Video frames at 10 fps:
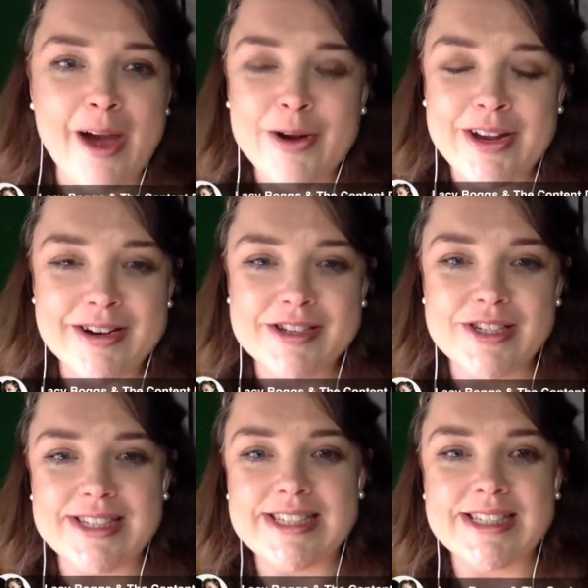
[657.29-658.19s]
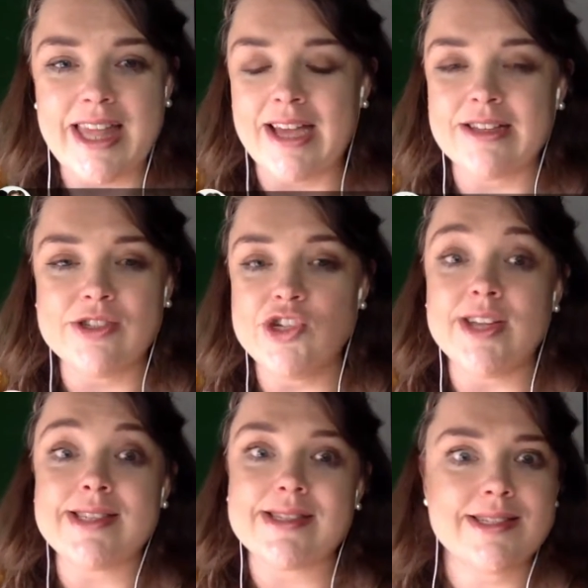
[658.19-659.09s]
out here to
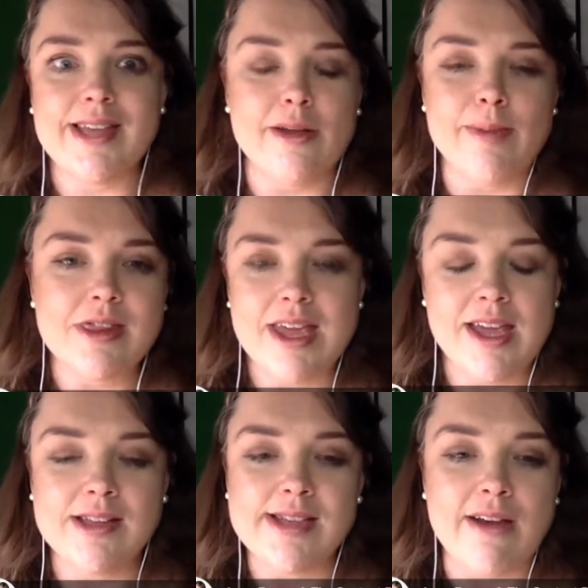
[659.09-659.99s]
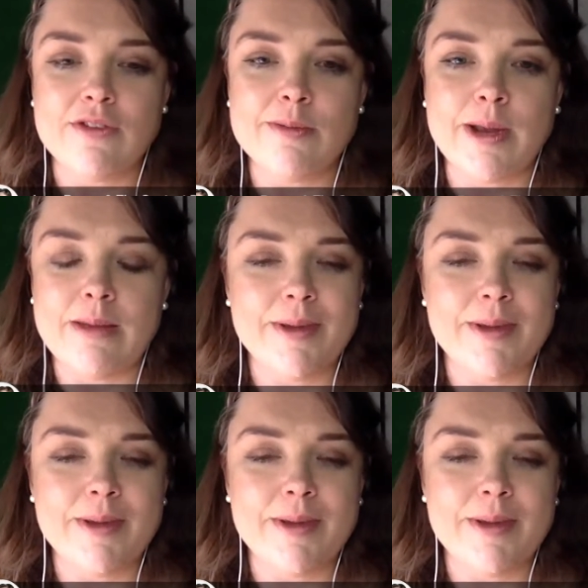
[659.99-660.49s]
just sell my thing to everybody,